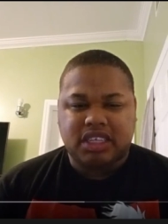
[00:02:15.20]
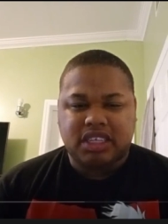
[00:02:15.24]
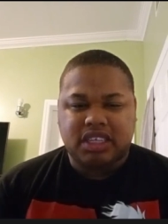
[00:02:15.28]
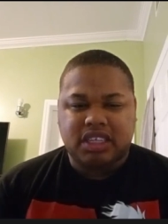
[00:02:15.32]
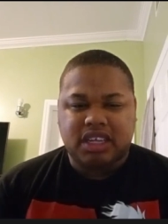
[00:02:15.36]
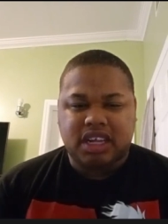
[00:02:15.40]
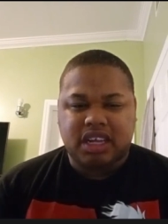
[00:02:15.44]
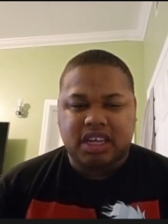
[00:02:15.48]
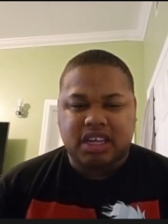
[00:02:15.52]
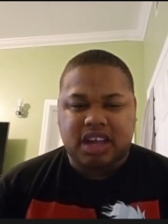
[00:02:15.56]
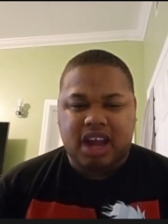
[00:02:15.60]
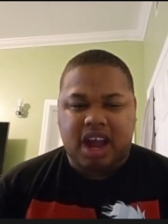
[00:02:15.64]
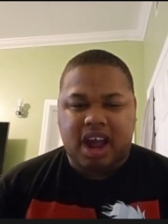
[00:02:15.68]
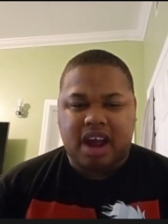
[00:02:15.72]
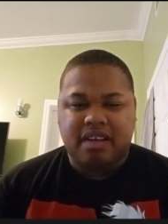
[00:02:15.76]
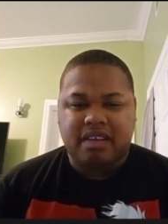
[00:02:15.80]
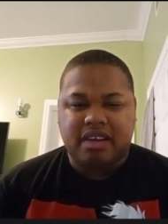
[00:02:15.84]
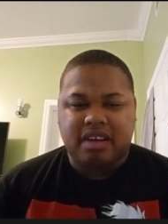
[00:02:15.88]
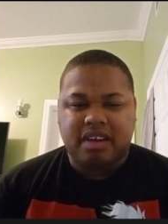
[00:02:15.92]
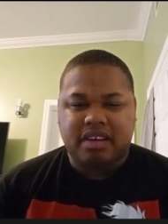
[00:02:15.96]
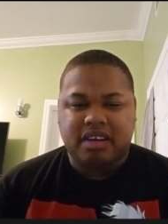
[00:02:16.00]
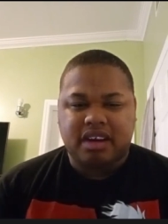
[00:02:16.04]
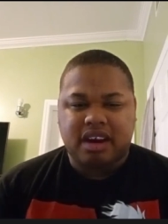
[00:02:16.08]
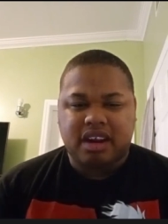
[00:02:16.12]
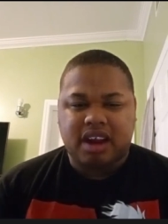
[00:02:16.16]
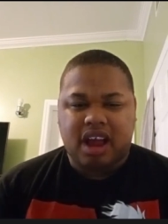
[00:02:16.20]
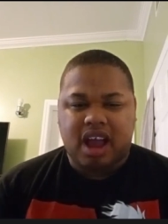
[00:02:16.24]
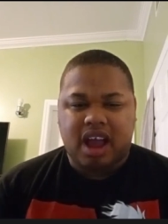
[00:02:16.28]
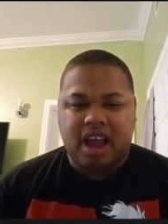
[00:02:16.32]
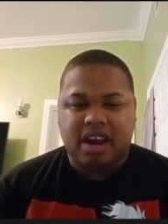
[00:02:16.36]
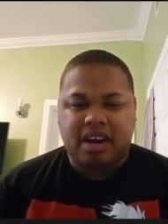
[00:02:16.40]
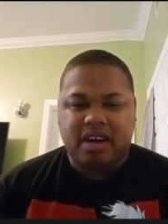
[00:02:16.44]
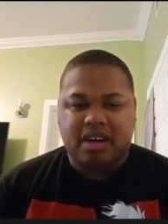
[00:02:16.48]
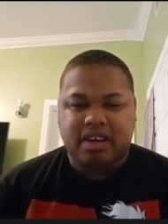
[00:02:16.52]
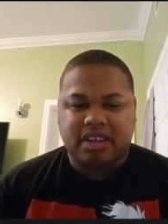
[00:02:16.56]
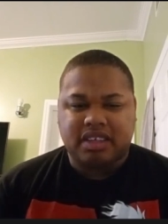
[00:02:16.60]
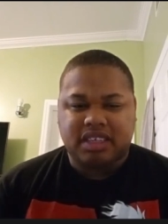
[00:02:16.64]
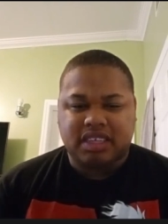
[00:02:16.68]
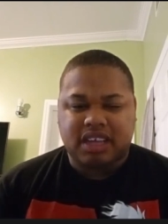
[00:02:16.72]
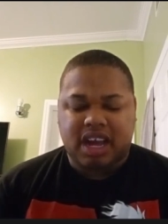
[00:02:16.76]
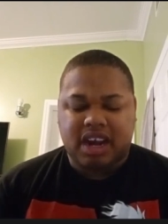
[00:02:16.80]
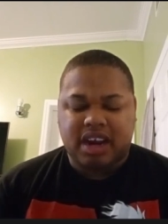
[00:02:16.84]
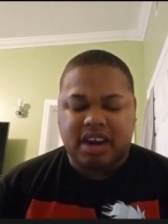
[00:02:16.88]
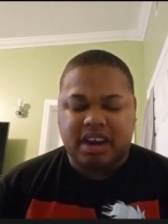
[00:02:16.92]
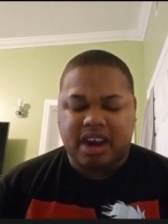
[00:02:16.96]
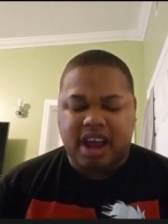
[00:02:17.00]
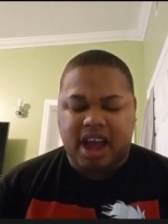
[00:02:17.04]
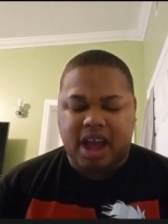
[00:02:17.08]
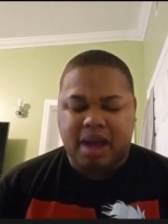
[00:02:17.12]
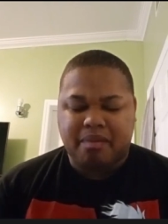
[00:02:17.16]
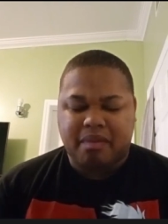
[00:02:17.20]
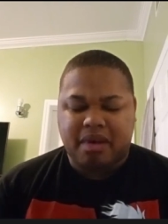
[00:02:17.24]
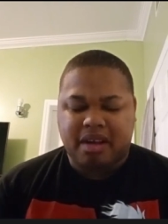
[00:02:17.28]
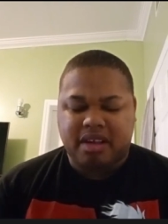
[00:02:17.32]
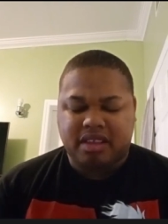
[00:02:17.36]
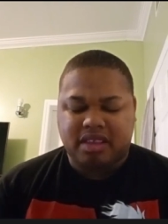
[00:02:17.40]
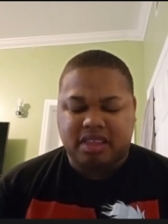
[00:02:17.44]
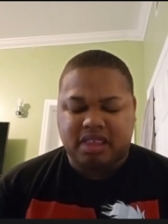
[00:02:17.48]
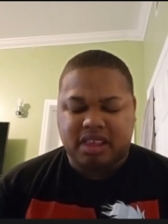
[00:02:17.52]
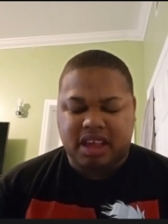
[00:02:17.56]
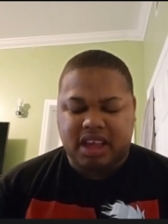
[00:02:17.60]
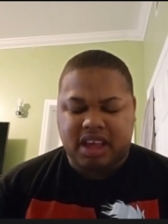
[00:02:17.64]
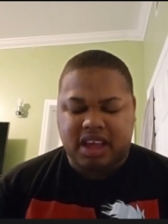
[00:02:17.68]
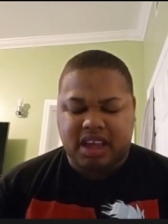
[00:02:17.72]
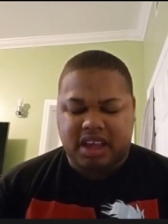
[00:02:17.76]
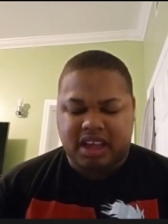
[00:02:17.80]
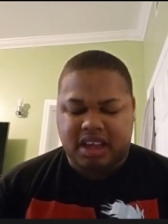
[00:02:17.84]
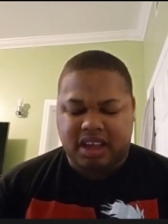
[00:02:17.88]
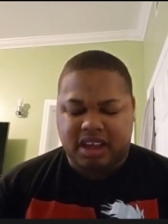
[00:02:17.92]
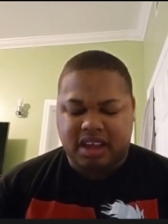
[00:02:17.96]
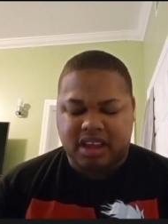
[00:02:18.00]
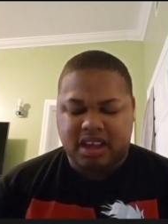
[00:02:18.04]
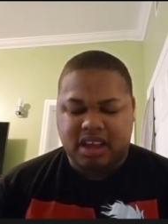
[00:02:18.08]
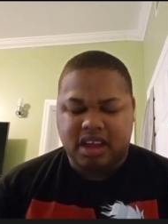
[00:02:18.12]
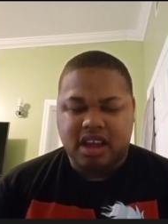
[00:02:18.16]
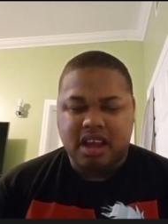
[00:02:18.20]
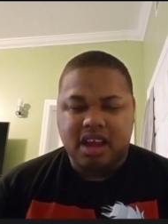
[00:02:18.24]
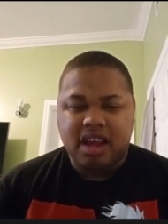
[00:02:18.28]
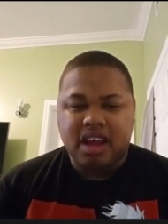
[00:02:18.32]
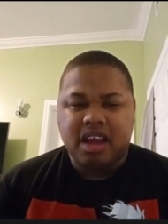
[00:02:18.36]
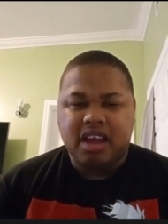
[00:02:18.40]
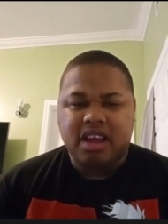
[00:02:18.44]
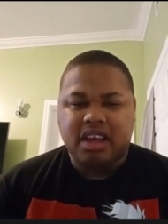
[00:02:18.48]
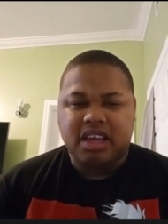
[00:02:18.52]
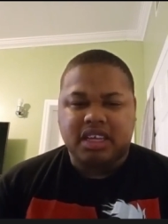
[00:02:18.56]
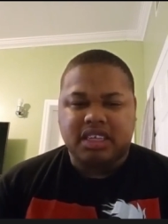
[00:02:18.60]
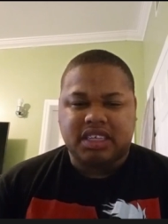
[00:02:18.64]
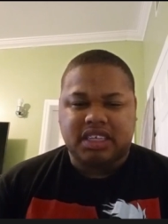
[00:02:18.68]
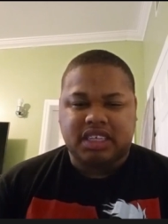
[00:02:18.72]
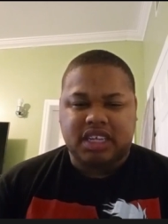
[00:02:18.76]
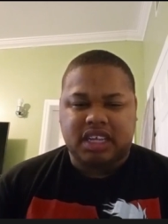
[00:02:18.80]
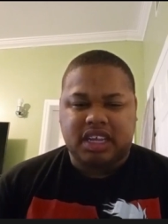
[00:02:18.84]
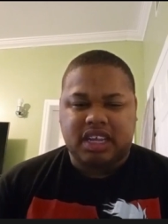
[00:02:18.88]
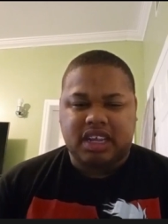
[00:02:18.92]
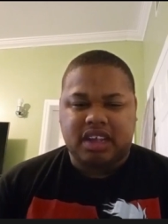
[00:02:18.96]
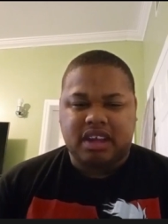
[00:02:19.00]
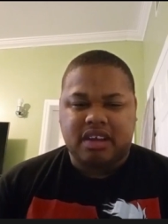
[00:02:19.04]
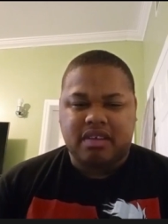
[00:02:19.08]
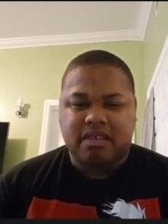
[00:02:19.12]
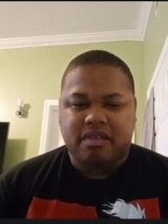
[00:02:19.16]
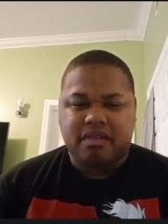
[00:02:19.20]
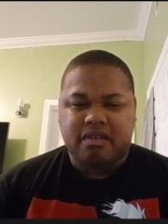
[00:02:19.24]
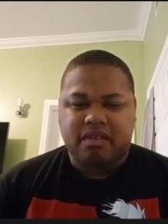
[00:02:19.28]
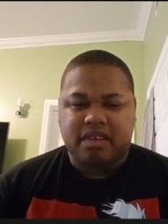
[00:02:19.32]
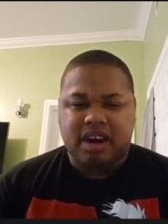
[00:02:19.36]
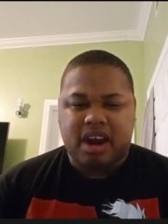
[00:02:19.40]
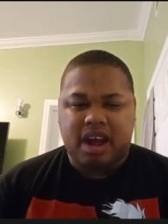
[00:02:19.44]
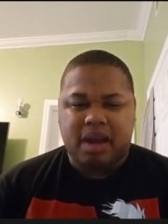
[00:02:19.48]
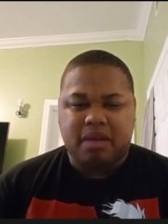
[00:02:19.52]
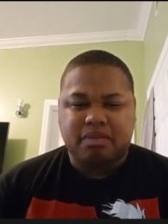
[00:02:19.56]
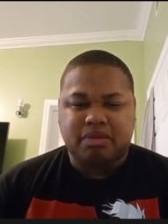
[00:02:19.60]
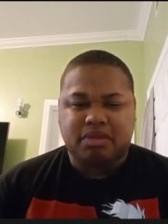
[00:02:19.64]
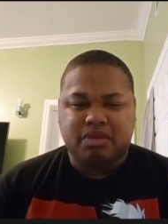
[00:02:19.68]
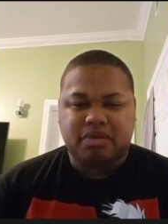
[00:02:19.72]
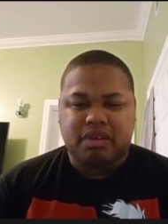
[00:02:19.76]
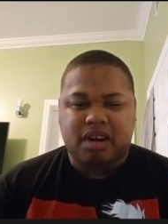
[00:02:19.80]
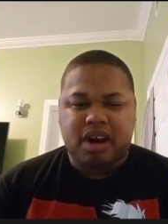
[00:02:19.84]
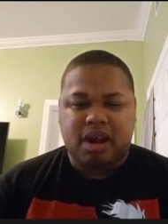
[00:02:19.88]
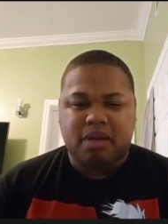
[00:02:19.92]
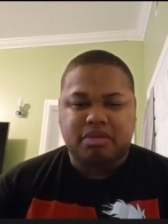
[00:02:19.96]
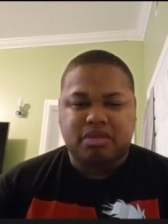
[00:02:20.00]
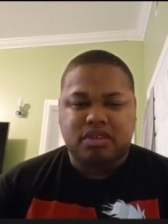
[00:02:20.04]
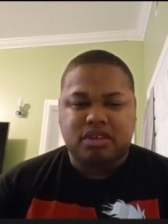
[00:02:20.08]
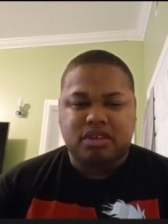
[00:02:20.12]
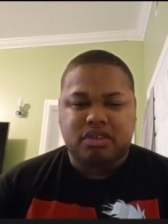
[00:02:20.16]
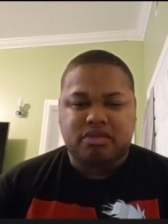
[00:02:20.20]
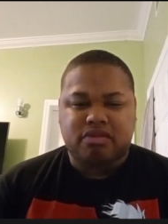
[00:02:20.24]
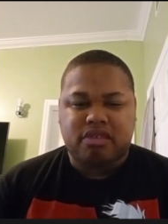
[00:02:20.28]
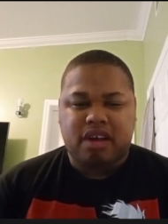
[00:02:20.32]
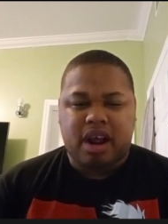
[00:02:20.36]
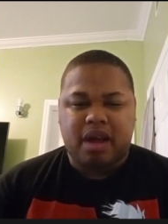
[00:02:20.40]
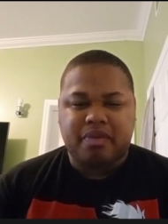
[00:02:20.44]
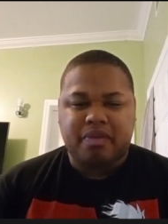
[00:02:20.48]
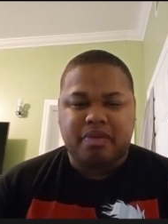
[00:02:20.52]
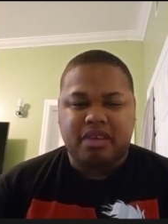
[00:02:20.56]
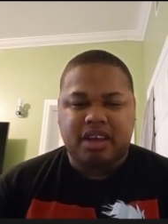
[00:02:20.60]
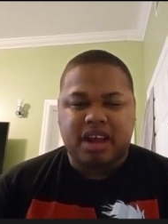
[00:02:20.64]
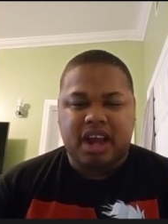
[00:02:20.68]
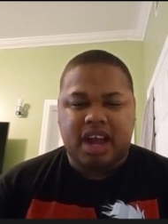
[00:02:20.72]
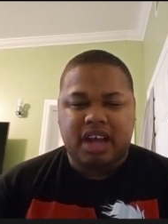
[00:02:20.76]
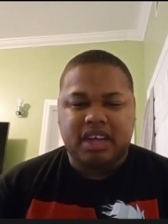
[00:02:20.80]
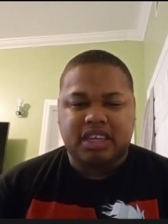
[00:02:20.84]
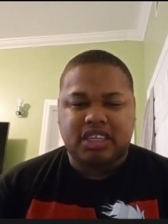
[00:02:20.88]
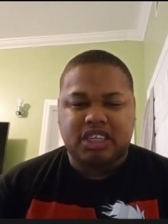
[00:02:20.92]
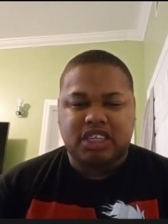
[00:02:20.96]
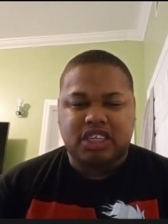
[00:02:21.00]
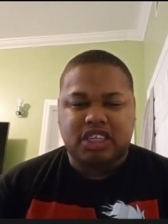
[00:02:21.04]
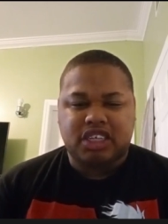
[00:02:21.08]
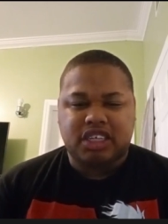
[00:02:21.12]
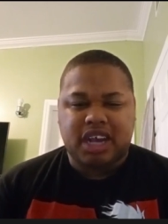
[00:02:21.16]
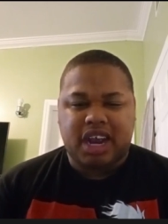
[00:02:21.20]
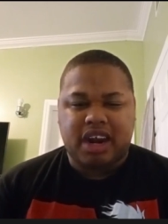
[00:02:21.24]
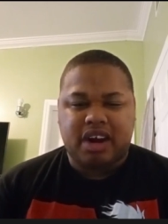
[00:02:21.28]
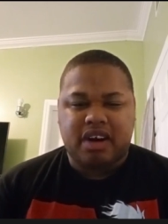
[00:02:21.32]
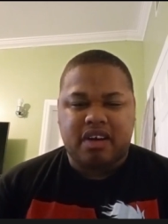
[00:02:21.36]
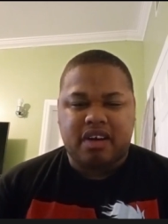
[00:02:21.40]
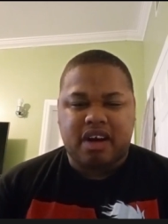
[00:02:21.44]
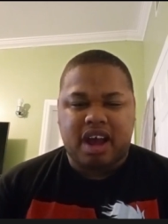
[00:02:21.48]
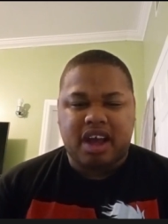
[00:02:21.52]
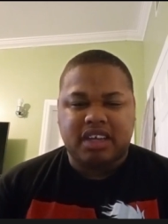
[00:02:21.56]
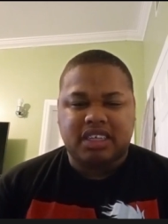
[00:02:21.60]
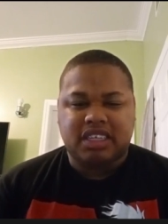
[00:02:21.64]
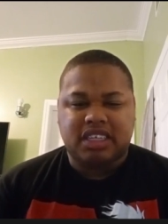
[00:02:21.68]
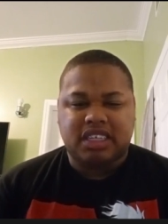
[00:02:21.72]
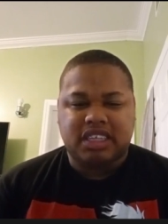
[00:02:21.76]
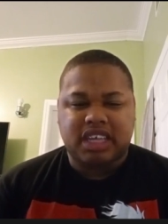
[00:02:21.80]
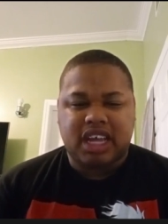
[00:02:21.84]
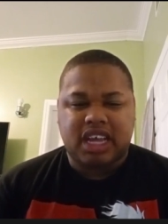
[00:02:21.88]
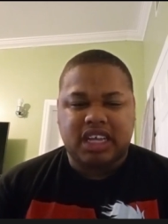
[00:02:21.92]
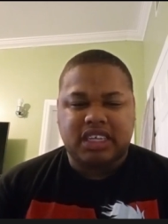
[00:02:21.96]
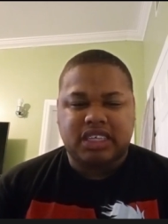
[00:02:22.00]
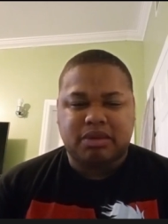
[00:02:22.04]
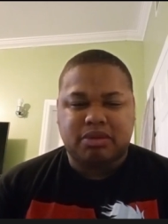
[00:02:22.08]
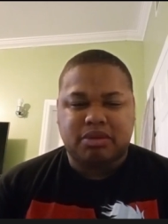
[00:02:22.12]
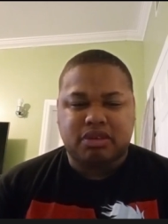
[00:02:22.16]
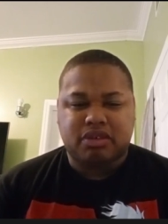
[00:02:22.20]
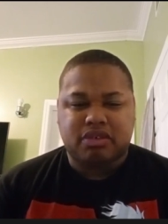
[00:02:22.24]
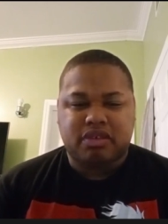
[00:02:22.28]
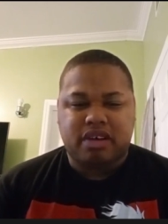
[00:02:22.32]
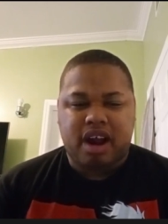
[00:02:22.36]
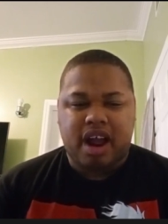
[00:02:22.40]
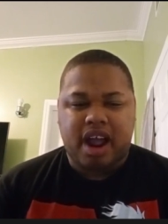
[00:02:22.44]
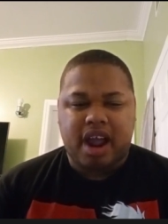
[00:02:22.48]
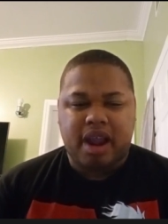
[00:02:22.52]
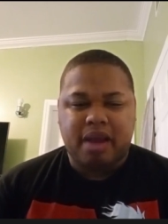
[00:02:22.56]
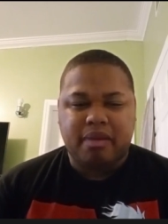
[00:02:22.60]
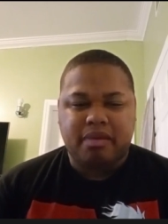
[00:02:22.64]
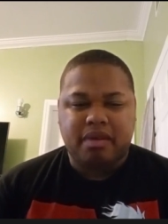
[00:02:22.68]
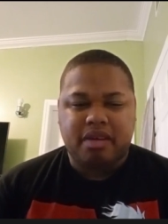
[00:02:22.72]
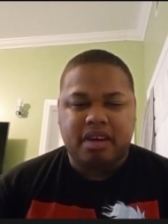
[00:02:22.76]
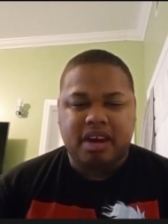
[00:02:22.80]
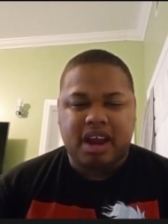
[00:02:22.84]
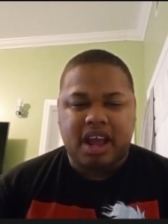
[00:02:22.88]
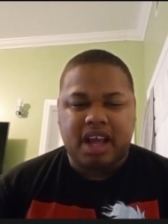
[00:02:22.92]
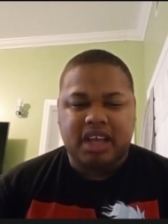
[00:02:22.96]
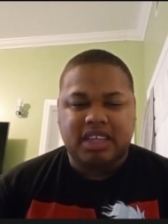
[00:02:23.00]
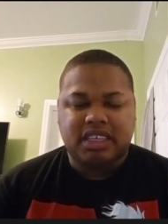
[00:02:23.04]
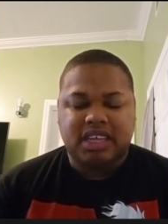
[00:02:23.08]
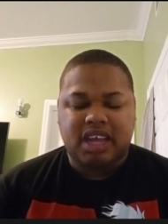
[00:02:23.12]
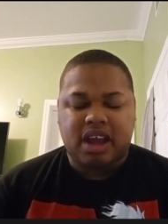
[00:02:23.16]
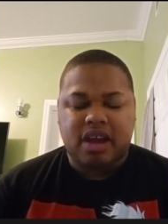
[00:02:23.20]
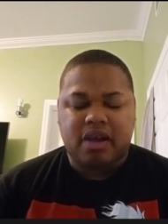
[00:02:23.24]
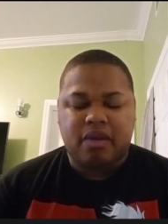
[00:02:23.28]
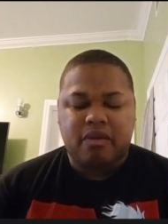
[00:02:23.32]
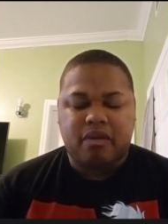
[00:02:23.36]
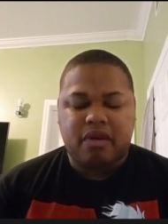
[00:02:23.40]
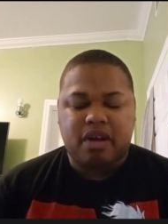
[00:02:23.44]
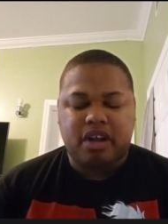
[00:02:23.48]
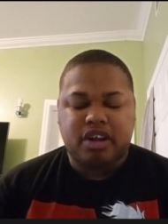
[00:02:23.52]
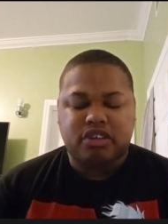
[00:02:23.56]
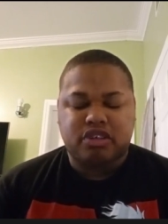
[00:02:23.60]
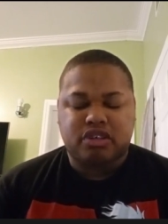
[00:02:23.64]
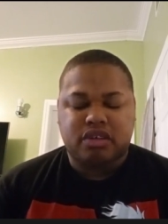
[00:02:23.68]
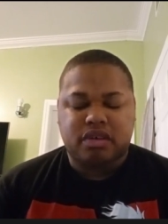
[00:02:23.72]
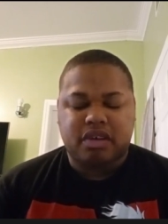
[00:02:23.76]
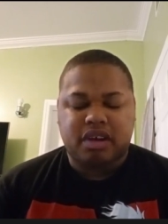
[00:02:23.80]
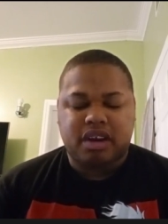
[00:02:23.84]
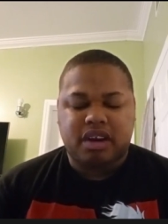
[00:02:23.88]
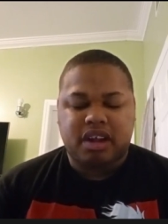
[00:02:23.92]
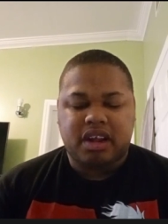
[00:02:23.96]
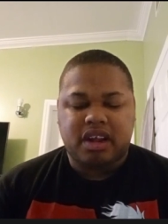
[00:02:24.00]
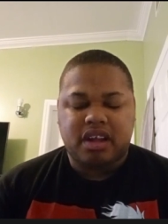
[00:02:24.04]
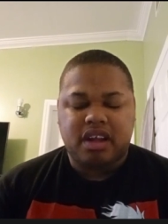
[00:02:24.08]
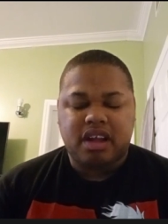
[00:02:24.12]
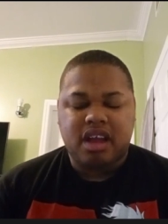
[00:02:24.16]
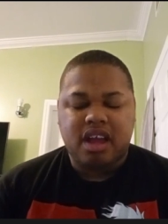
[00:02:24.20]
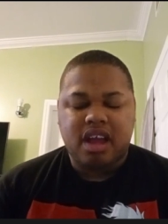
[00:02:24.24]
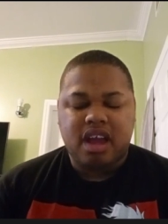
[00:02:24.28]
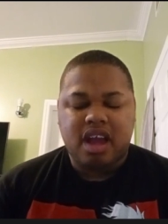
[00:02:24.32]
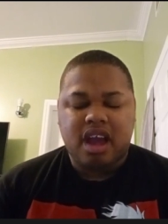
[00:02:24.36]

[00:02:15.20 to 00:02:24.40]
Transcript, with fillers: That kind of I don't kind of not my thing. You see, when I'm when I'm subscribed to you guys' channel, I stay subscribed, and that's how it works for me.